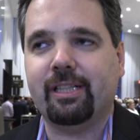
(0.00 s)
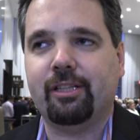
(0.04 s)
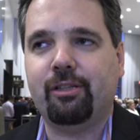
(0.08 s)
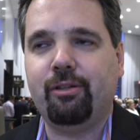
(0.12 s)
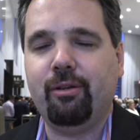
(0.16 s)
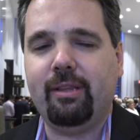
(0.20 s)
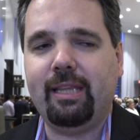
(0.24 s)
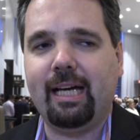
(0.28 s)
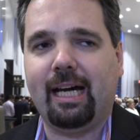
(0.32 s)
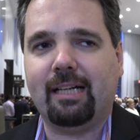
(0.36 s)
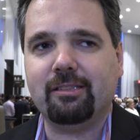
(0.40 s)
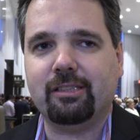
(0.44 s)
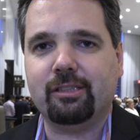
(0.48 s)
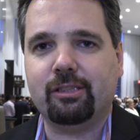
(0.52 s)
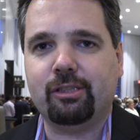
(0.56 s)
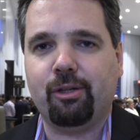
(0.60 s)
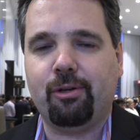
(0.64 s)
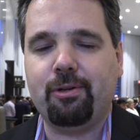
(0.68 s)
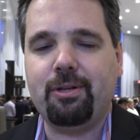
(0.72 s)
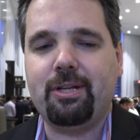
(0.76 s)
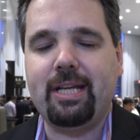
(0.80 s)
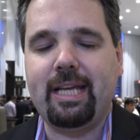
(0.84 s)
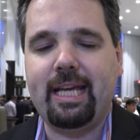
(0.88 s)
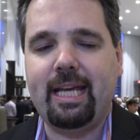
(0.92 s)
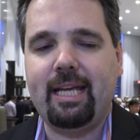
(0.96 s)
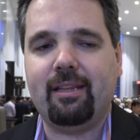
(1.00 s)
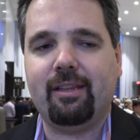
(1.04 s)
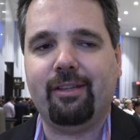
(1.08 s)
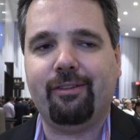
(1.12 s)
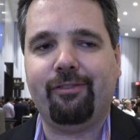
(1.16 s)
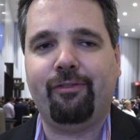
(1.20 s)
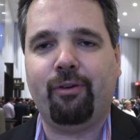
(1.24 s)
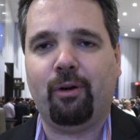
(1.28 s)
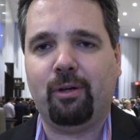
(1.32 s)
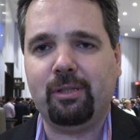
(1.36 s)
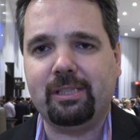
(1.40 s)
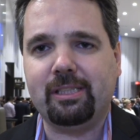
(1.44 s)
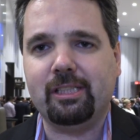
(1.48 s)
In 2013, the
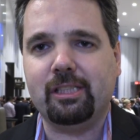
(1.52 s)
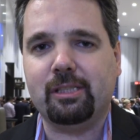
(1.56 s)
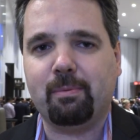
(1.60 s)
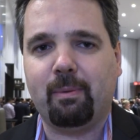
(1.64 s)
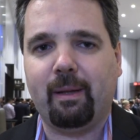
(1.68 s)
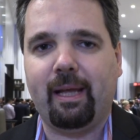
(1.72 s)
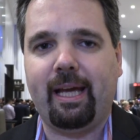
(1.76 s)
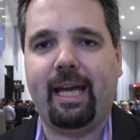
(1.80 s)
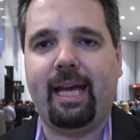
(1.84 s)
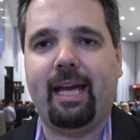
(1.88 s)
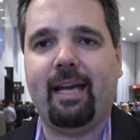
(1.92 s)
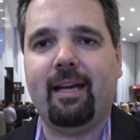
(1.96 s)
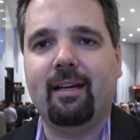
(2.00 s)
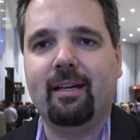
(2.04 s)
first display,